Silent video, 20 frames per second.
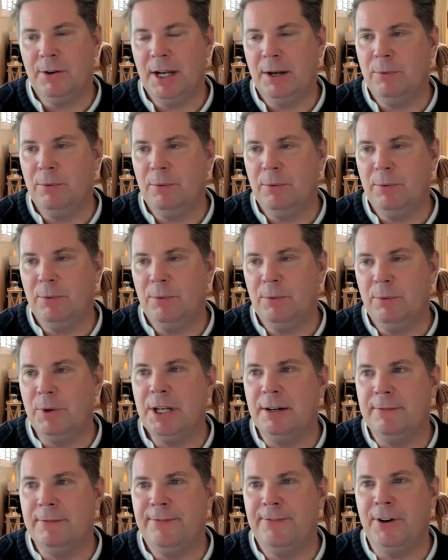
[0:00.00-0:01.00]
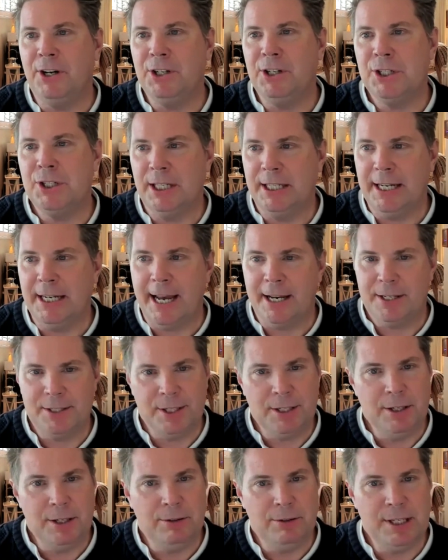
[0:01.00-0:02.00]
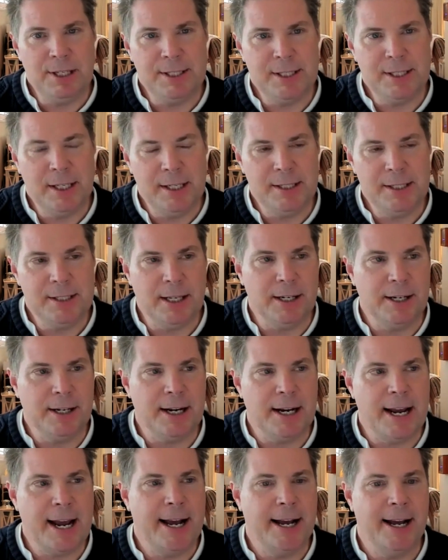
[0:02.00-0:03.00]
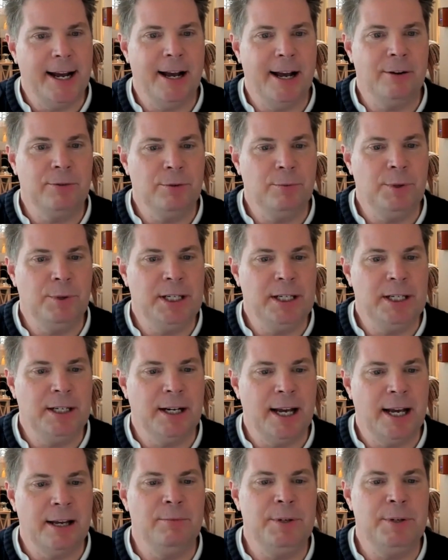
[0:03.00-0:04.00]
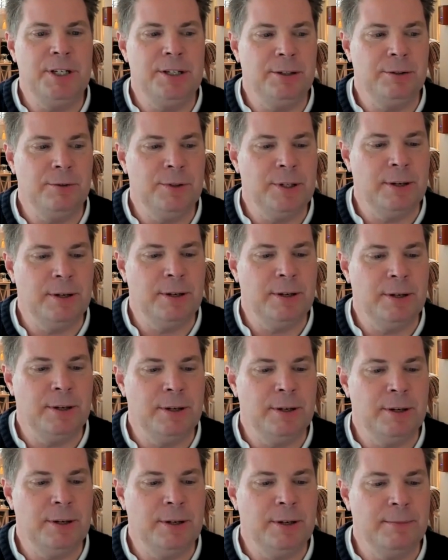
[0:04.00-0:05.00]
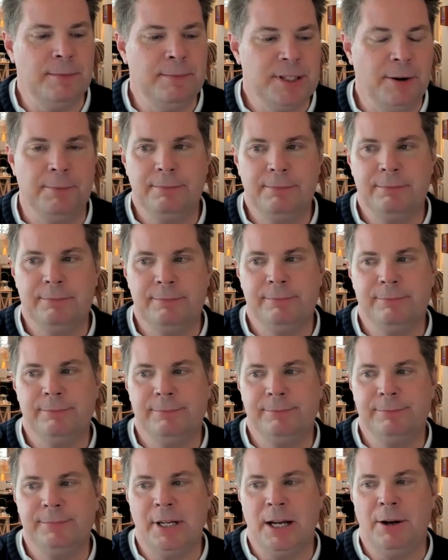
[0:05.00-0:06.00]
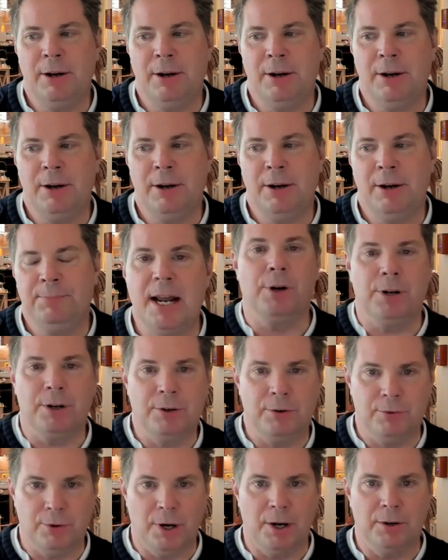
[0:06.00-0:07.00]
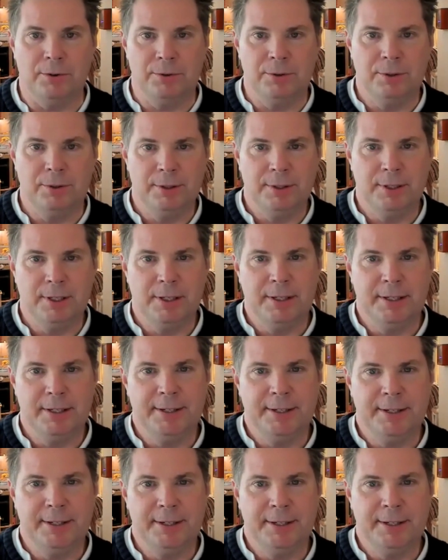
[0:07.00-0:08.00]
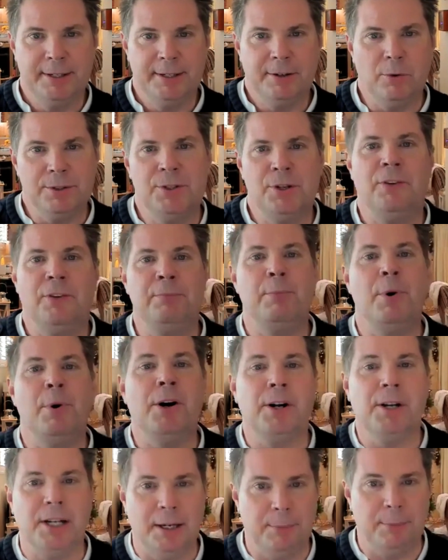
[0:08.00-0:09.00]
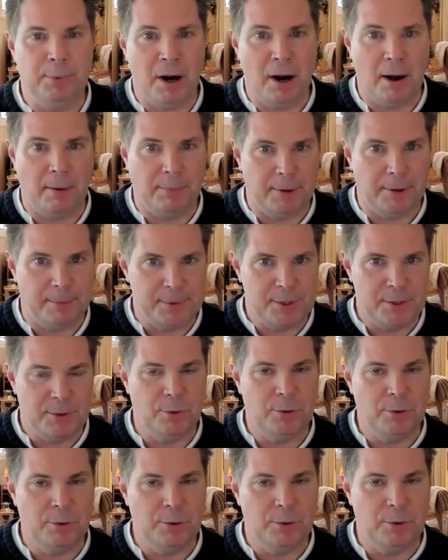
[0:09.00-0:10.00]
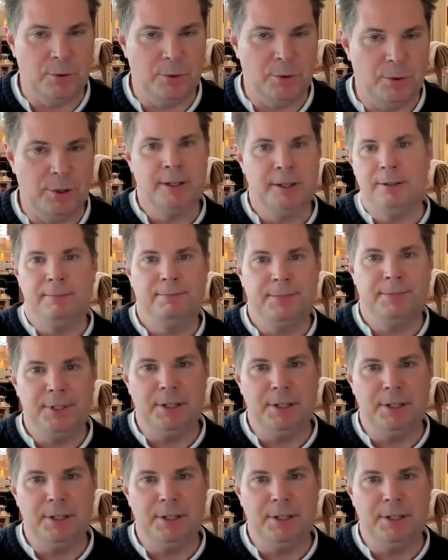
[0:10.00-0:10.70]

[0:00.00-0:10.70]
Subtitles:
okay, we know we can functionally execute these things. Like, how do we do them to help the network grow or solve marketing problems or